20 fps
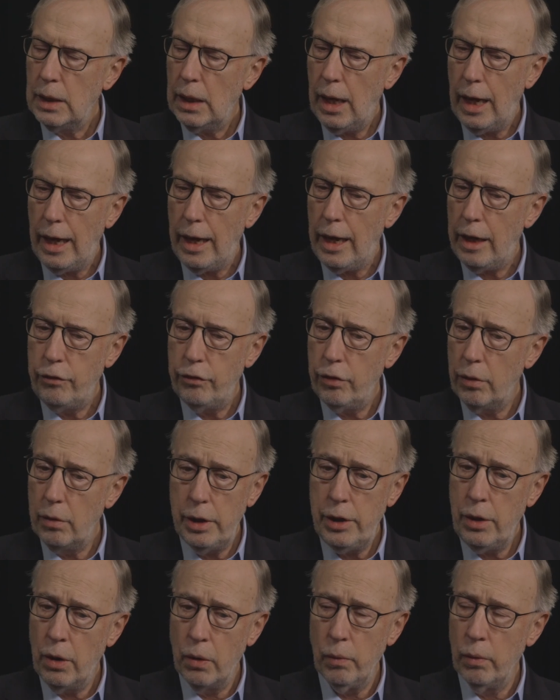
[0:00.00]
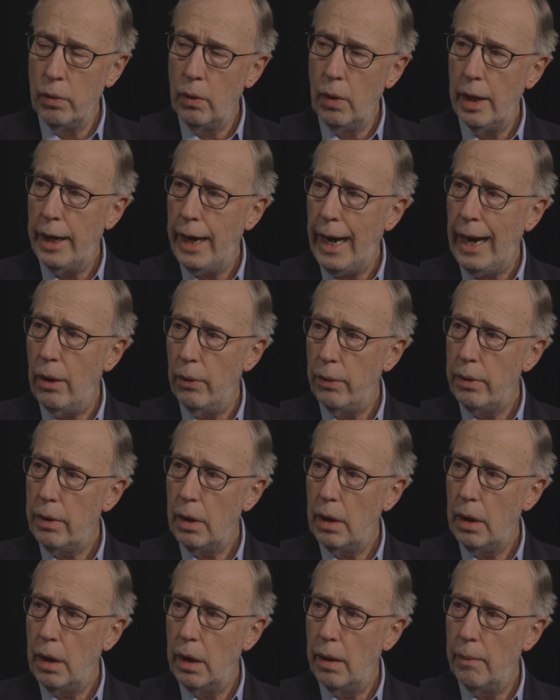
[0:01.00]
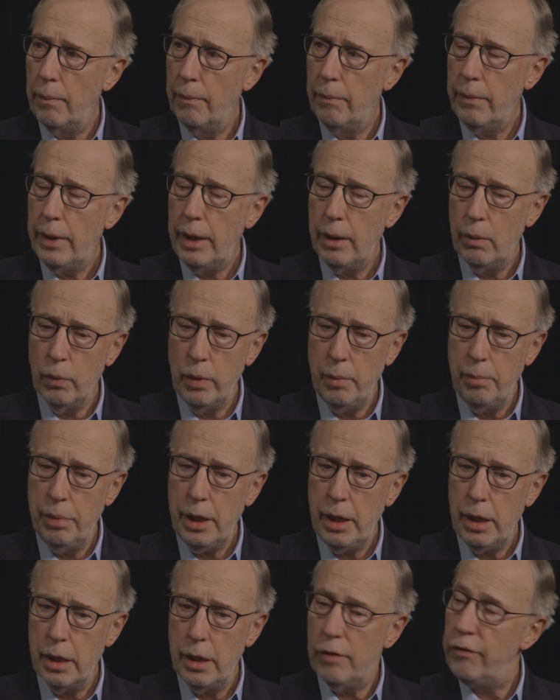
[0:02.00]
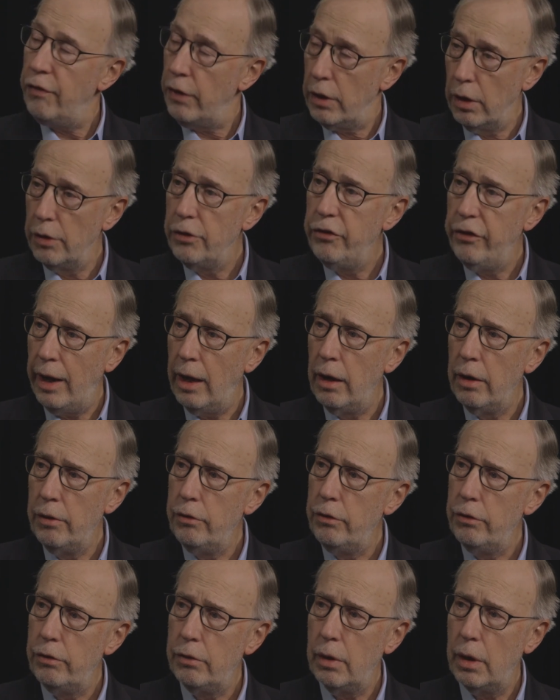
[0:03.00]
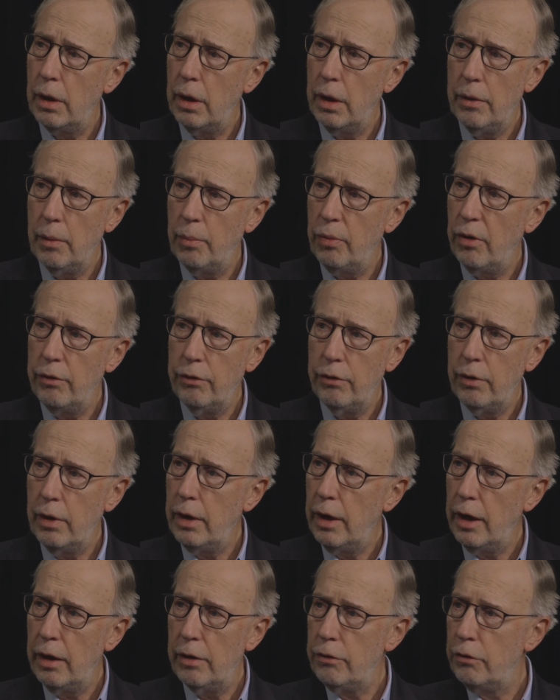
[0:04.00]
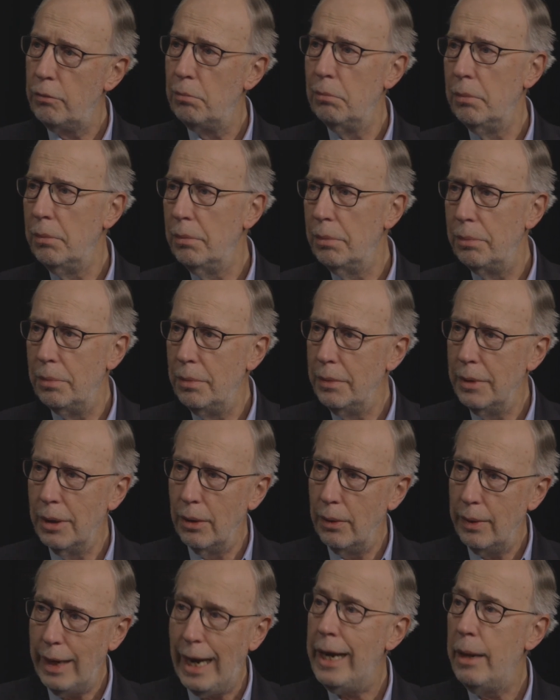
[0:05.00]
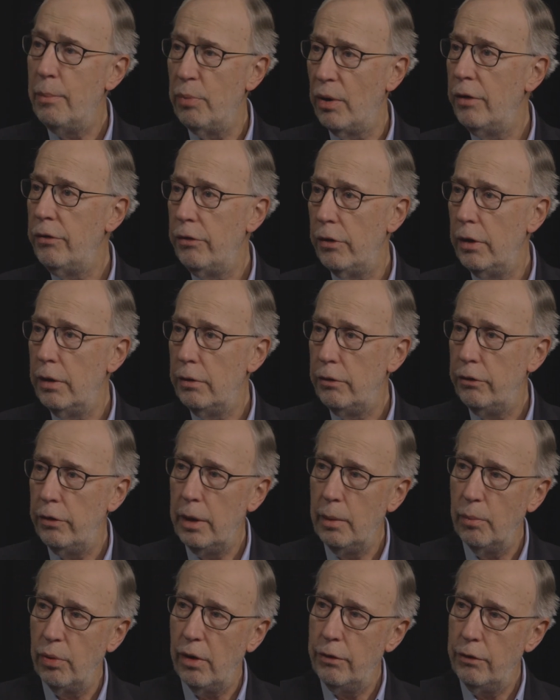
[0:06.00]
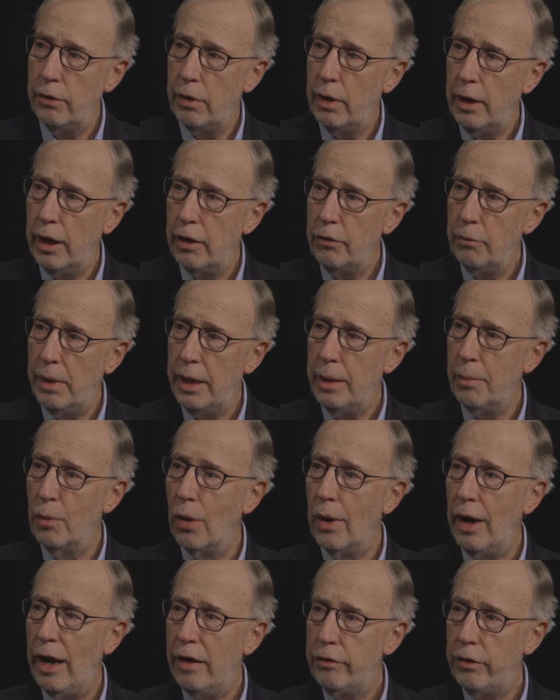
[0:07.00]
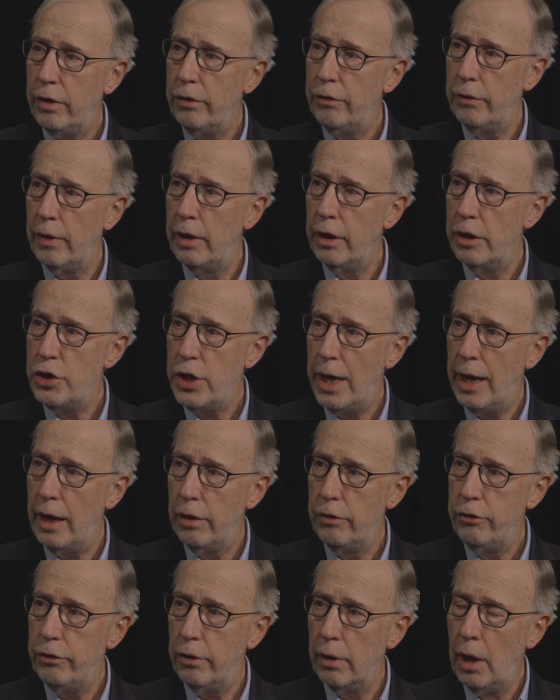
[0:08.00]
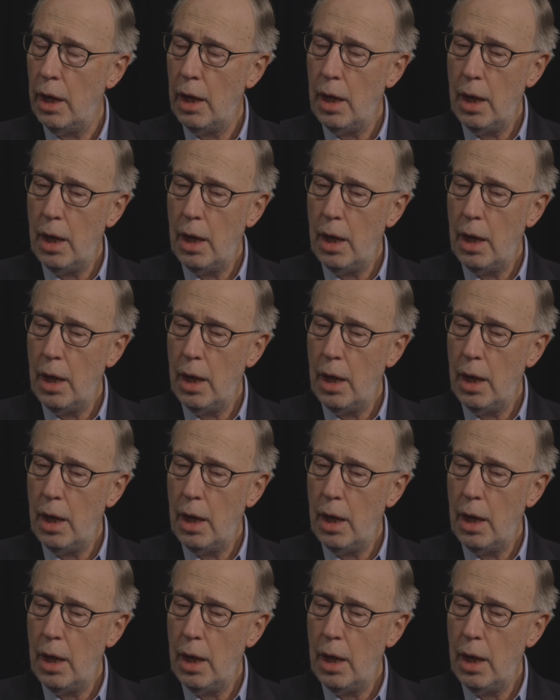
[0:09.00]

I certainly don't rule it out. It would be a difficult challenge. The president has, any sitting president has many more assets than a challenger.